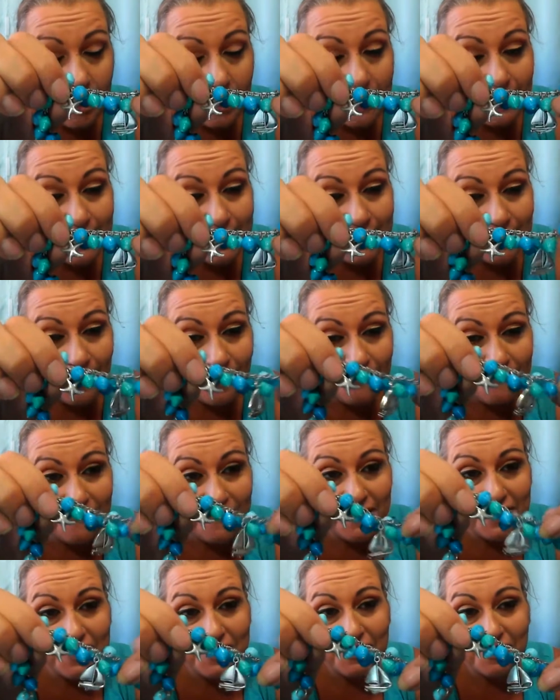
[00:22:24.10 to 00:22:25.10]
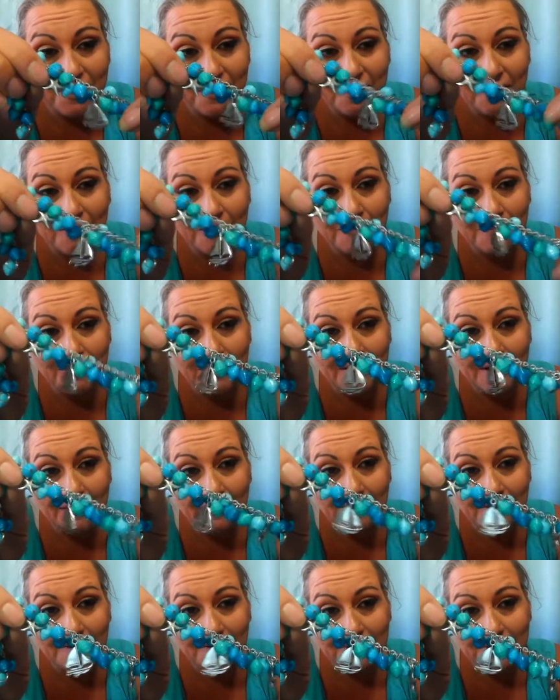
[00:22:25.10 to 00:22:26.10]
starfish charm, another
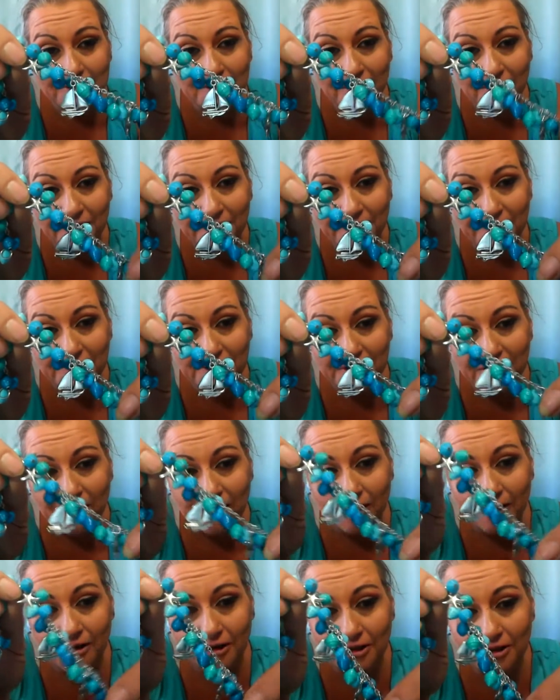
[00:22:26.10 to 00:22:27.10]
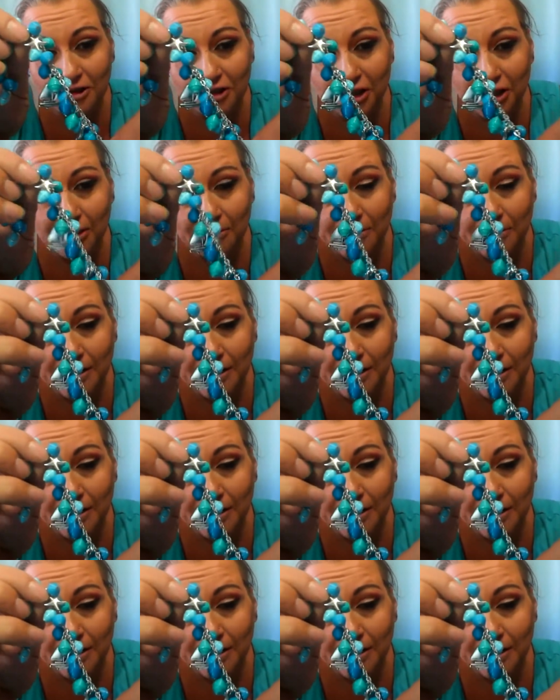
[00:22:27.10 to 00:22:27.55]
little starfish charm.